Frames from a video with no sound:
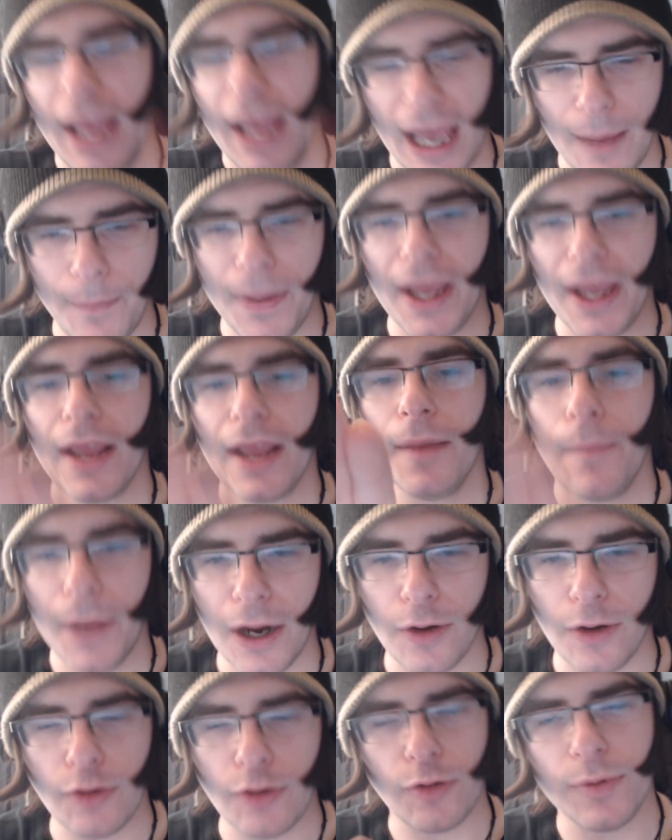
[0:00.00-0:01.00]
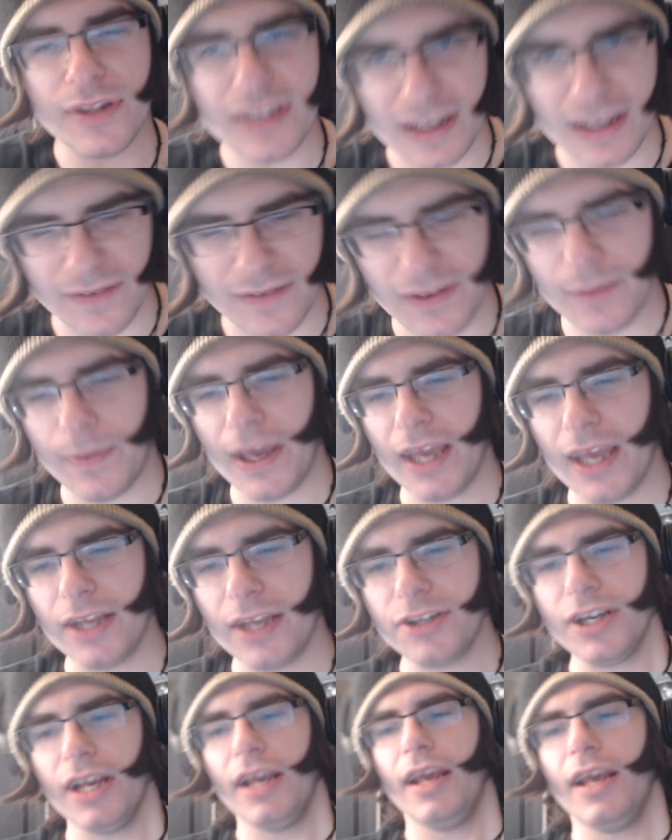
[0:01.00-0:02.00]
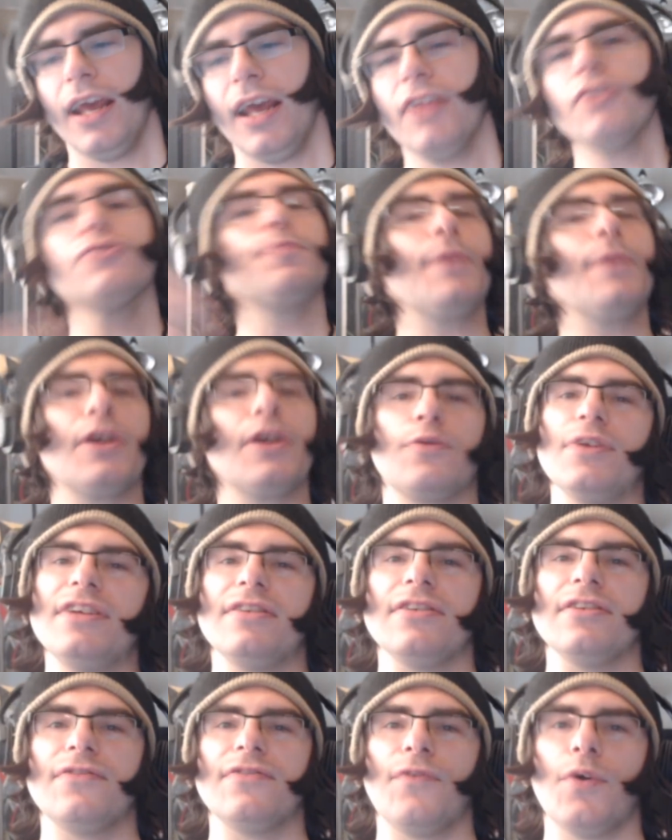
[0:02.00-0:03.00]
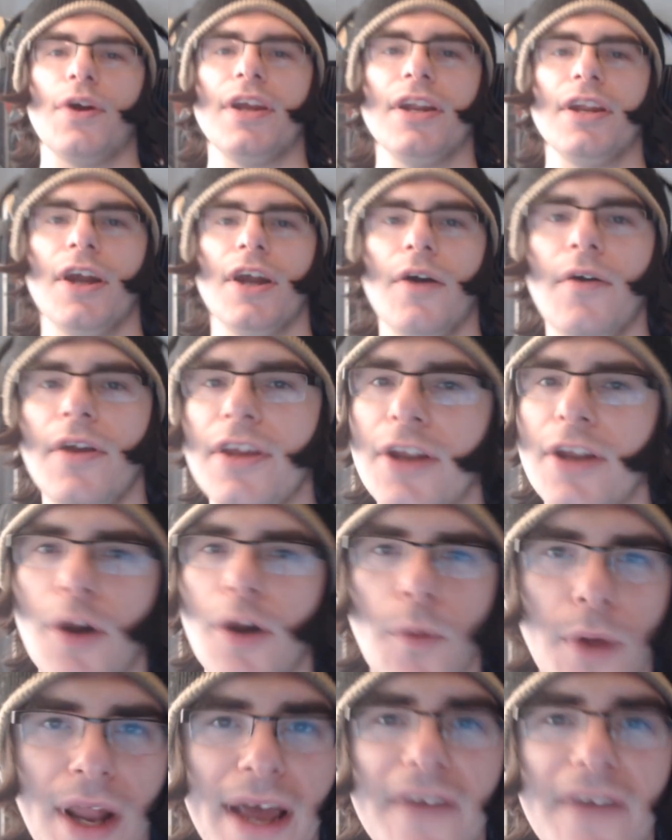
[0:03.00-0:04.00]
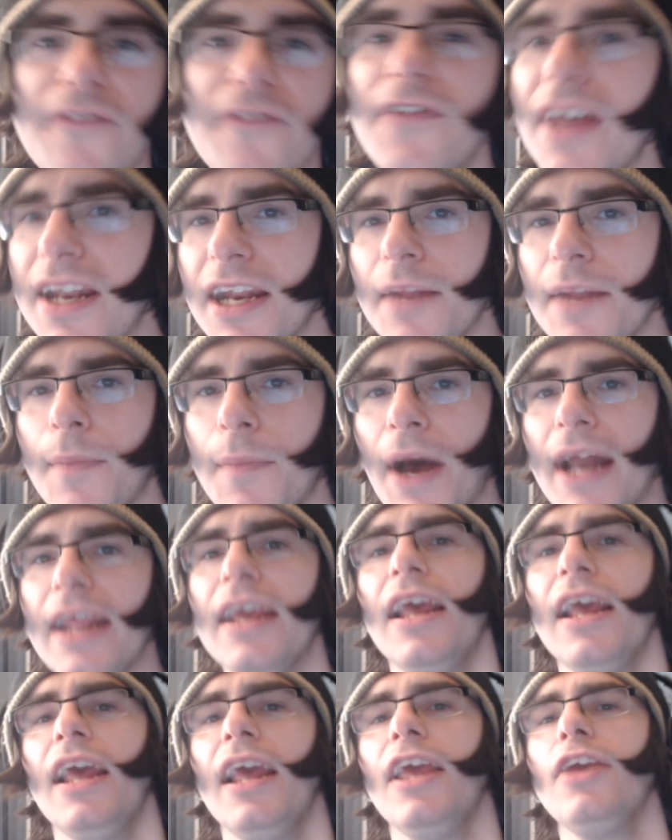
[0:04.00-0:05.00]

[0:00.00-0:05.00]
Epic Paranormal TV page. And there's big reasons for it. You know, you don't want to offend anybody.